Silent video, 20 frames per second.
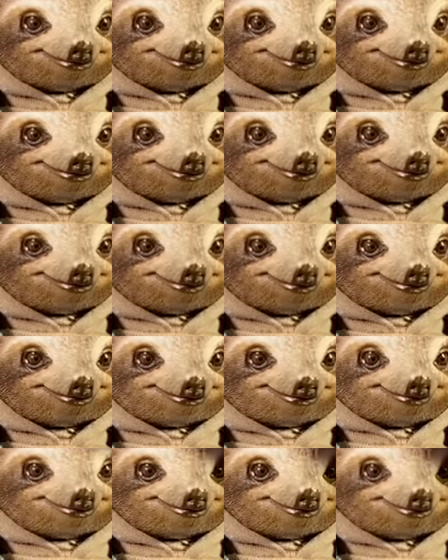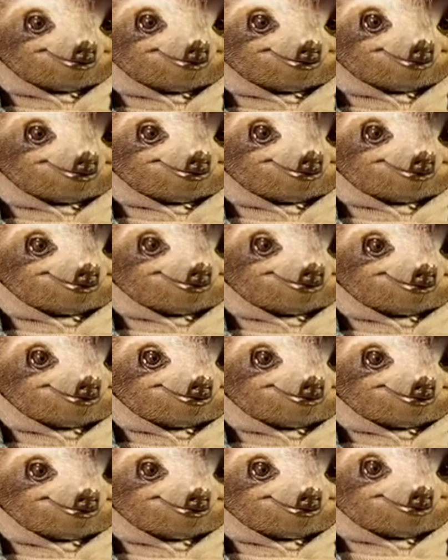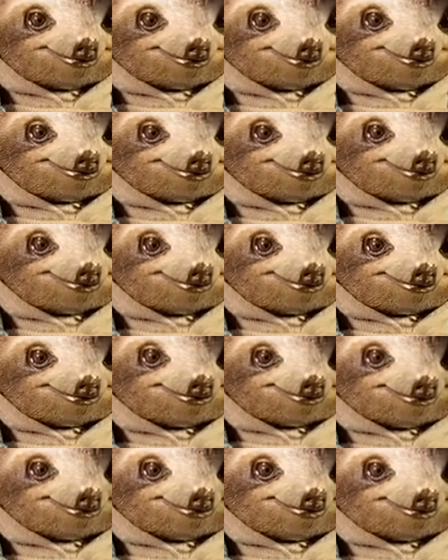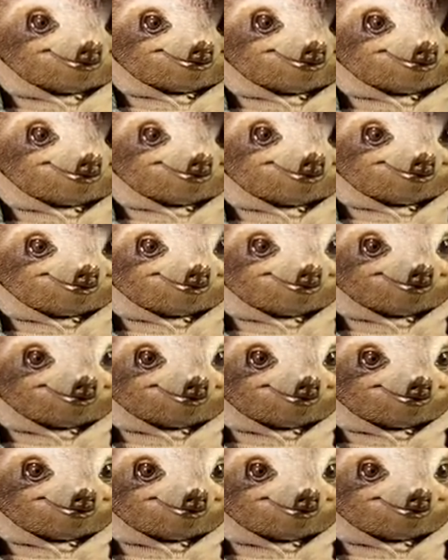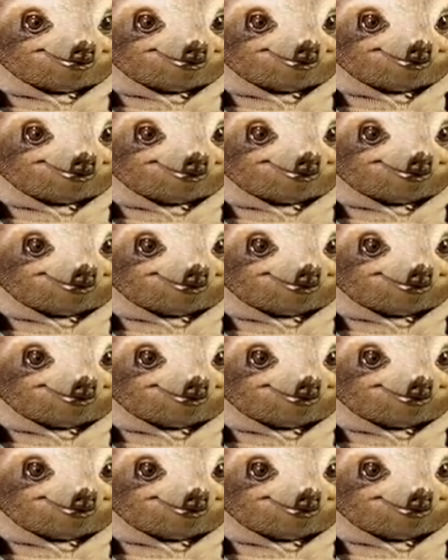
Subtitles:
(no one is talking)